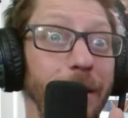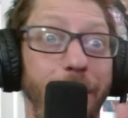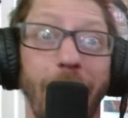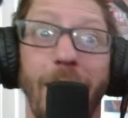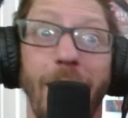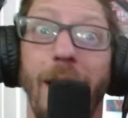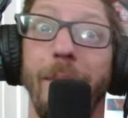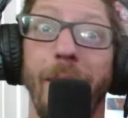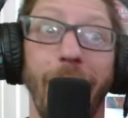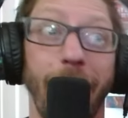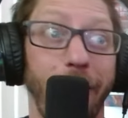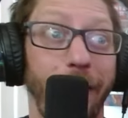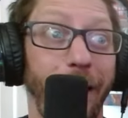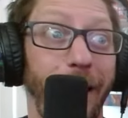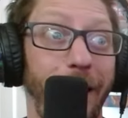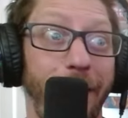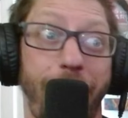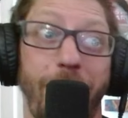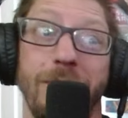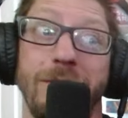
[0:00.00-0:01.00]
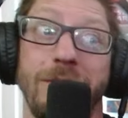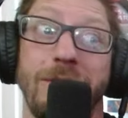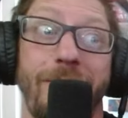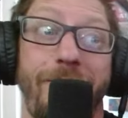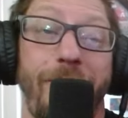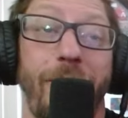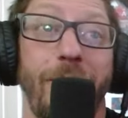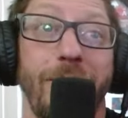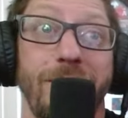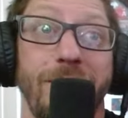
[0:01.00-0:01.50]
But I'm like, for,
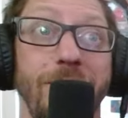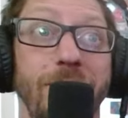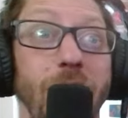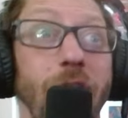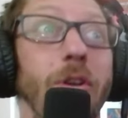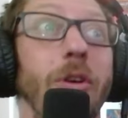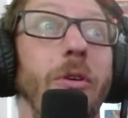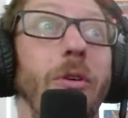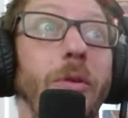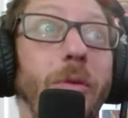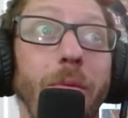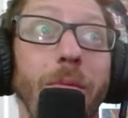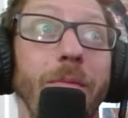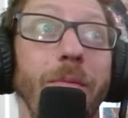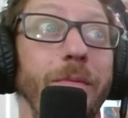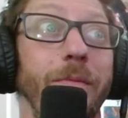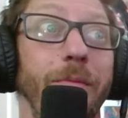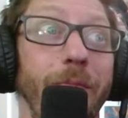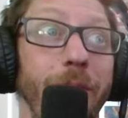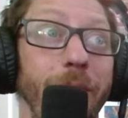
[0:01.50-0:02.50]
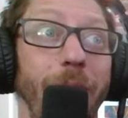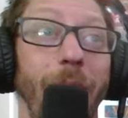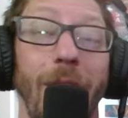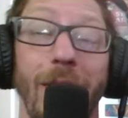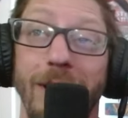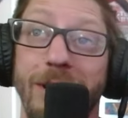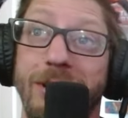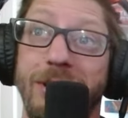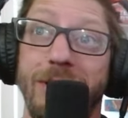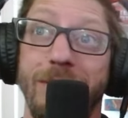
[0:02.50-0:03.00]
for new
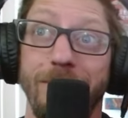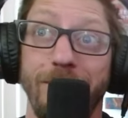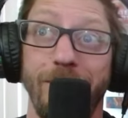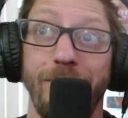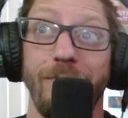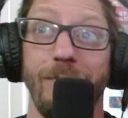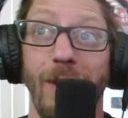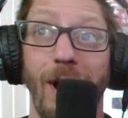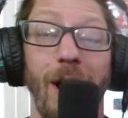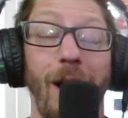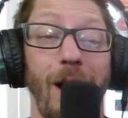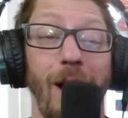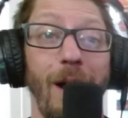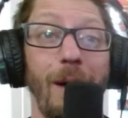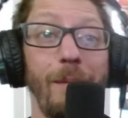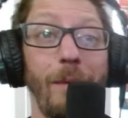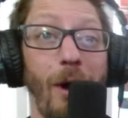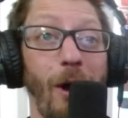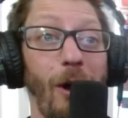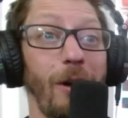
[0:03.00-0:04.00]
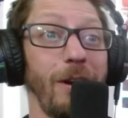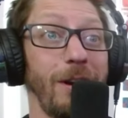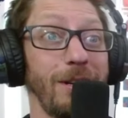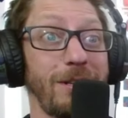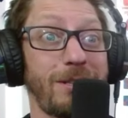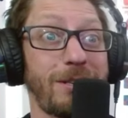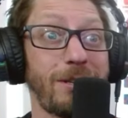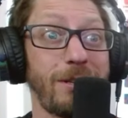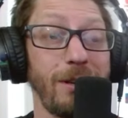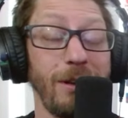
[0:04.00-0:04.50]
ish um,
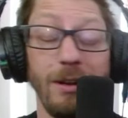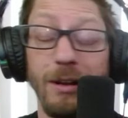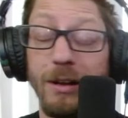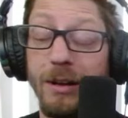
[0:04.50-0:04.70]
artist,